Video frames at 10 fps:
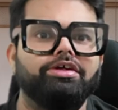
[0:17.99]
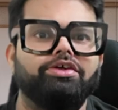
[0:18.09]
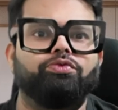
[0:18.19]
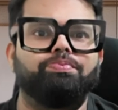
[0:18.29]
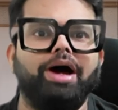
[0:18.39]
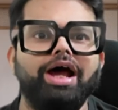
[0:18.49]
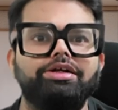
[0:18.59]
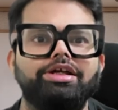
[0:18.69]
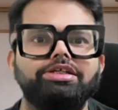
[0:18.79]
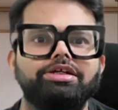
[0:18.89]

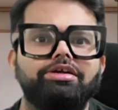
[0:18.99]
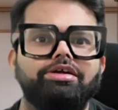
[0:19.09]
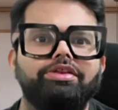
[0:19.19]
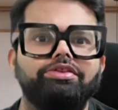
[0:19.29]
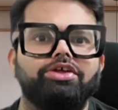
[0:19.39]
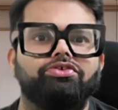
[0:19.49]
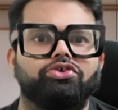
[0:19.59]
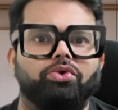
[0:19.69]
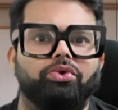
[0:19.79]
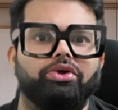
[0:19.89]
Spark doesn't run
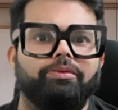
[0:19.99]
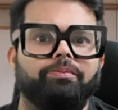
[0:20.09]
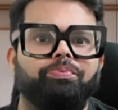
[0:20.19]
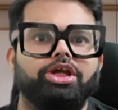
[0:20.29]
this code.